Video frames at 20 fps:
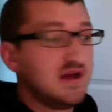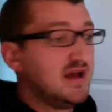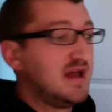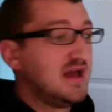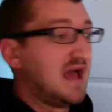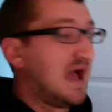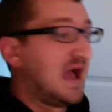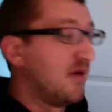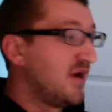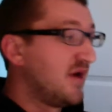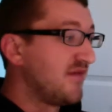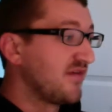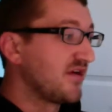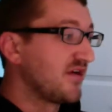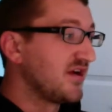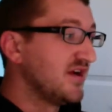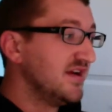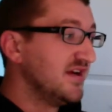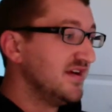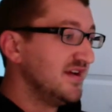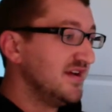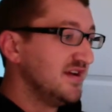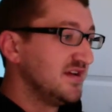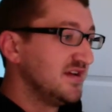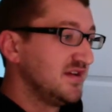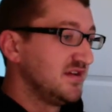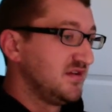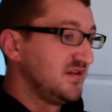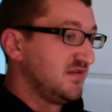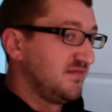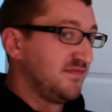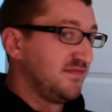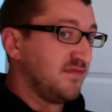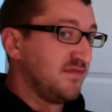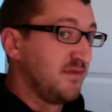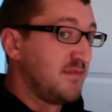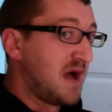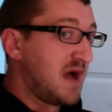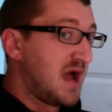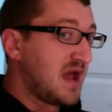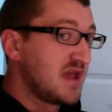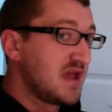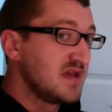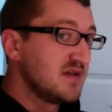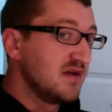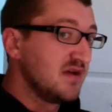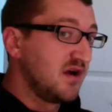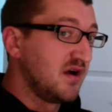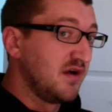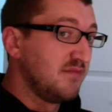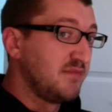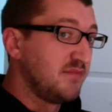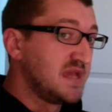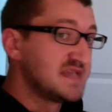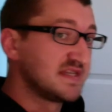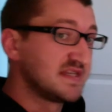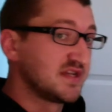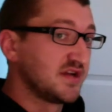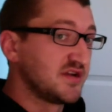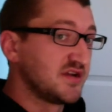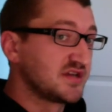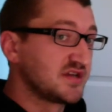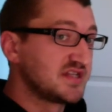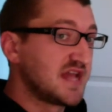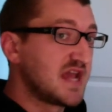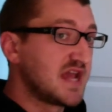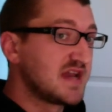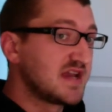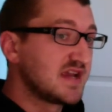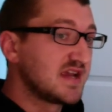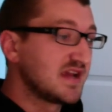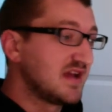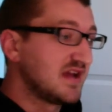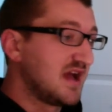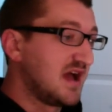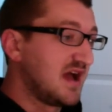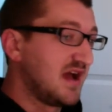However, from my basic understanding,